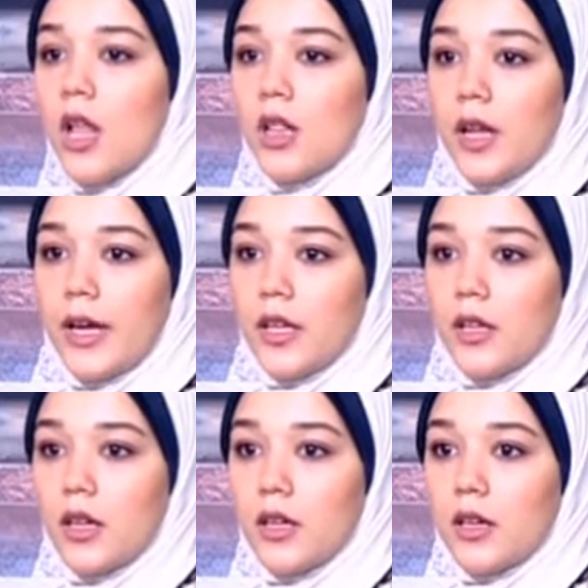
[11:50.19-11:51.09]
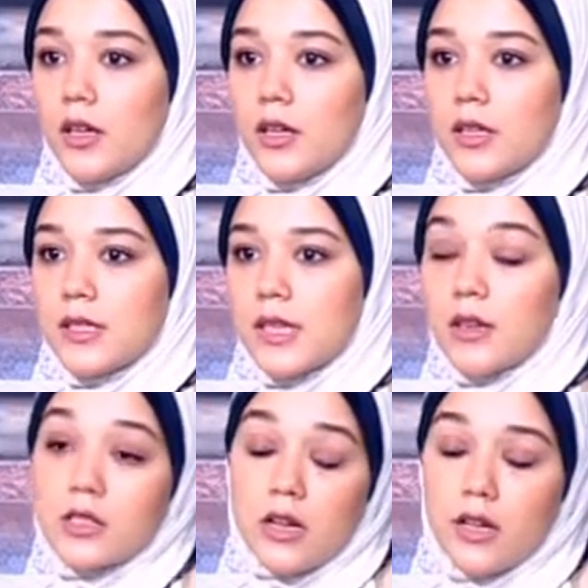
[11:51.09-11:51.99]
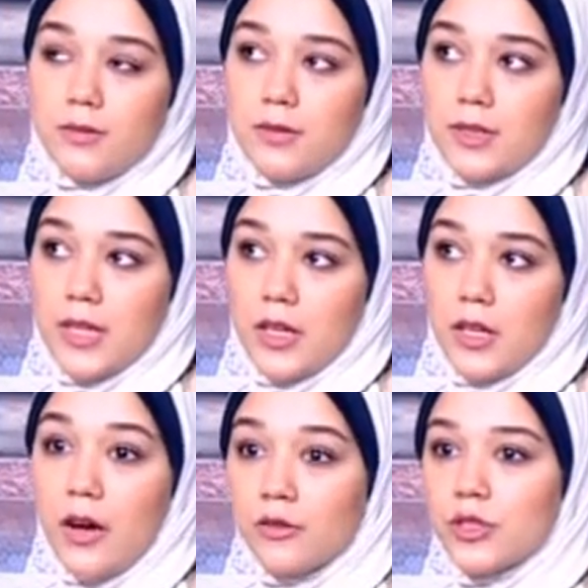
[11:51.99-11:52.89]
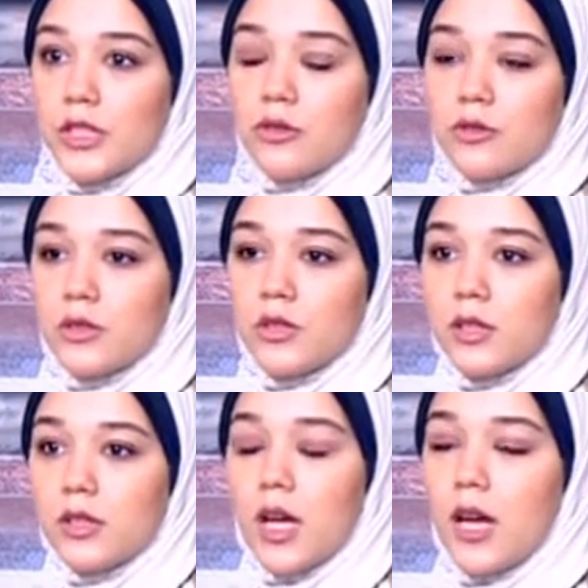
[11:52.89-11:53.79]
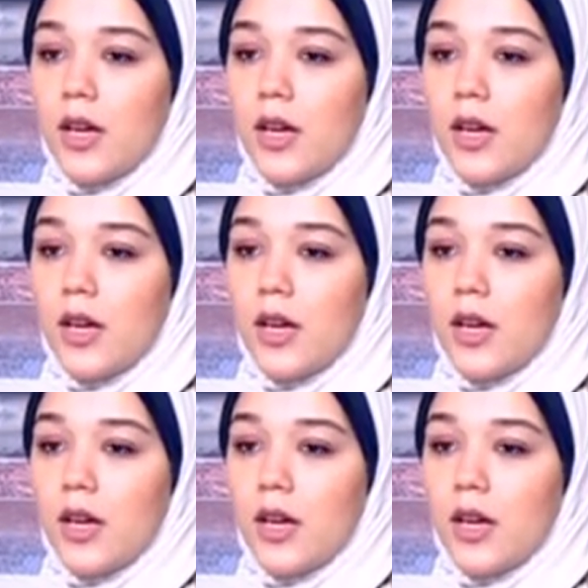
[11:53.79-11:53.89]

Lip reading: like the country concern,